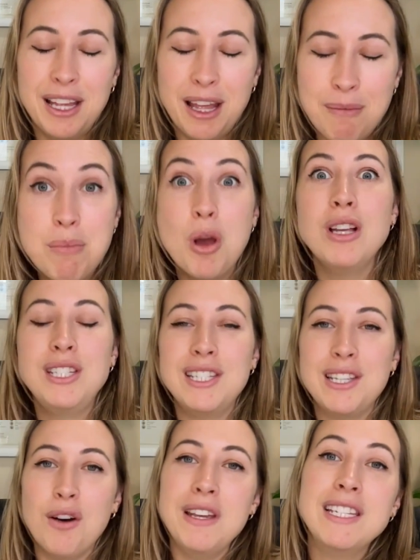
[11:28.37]
immerse
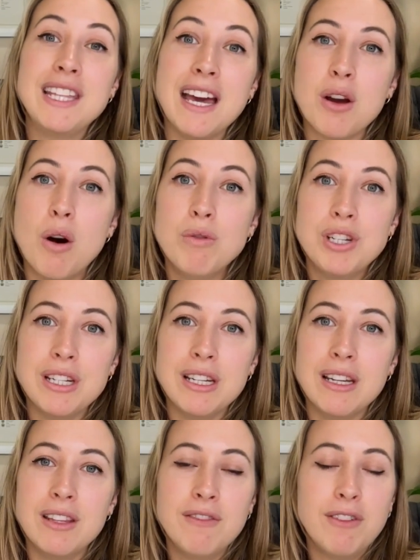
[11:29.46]
yourself into that
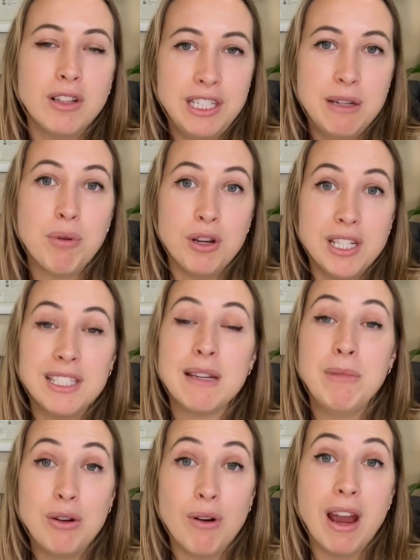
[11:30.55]
culture, the volunteer projects can
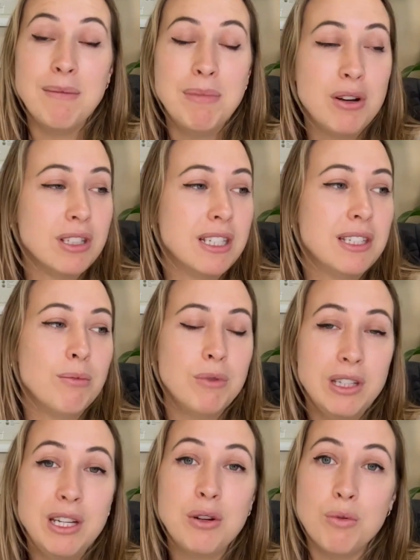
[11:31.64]
be great because it's a
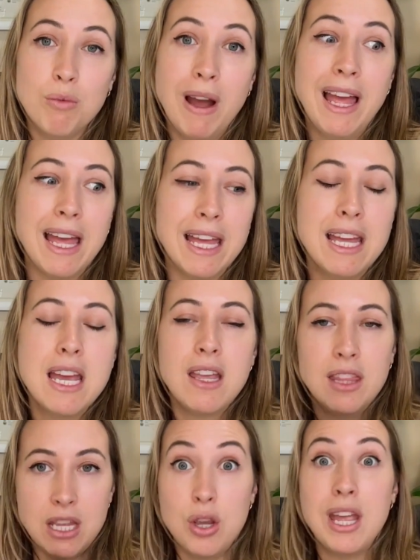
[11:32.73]
really cool way
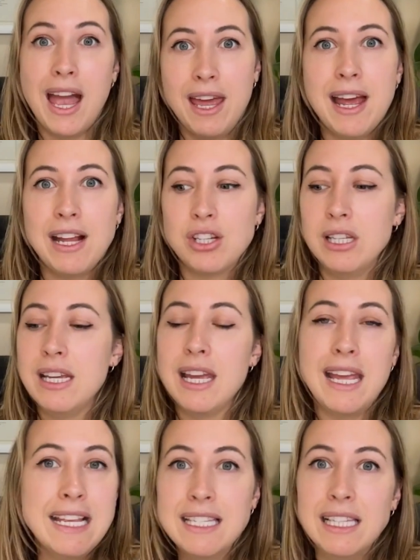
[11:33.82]
that you can actually
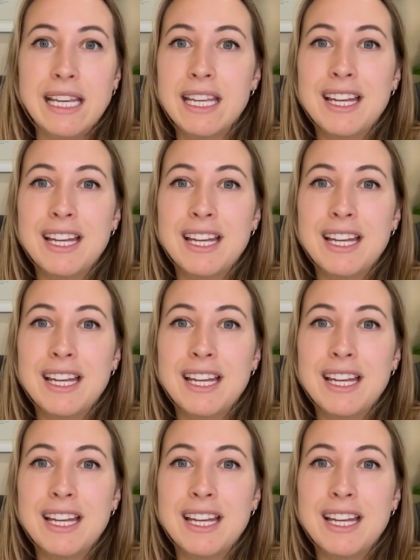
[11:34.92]
easily